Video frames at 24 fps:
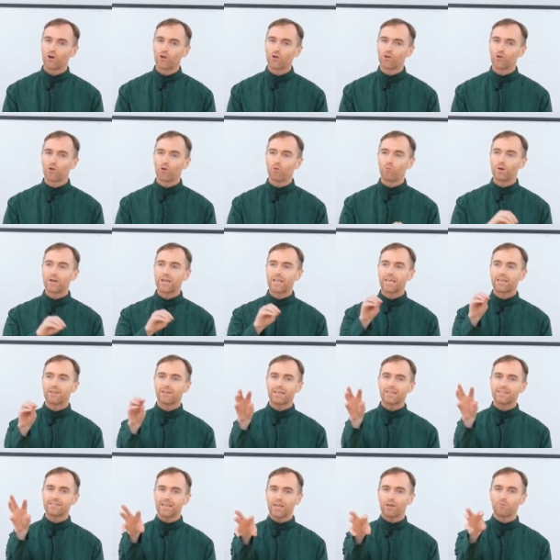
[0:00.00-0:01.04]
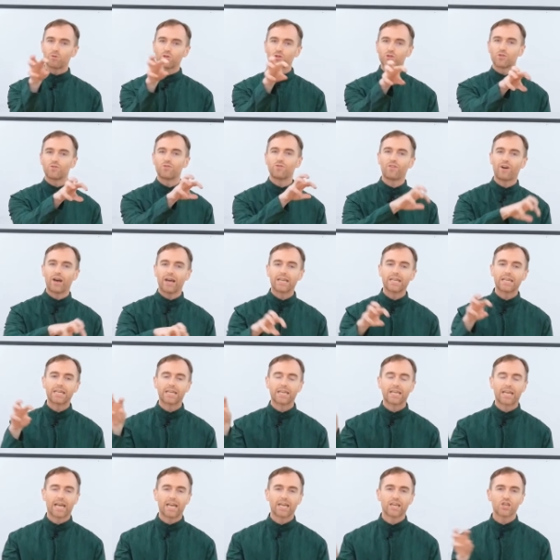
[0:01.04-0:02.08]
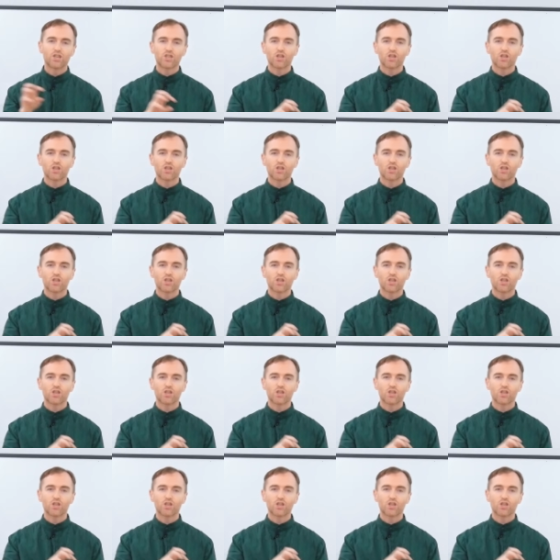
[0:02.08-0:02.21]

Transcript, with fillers: or nobody is able to find it in any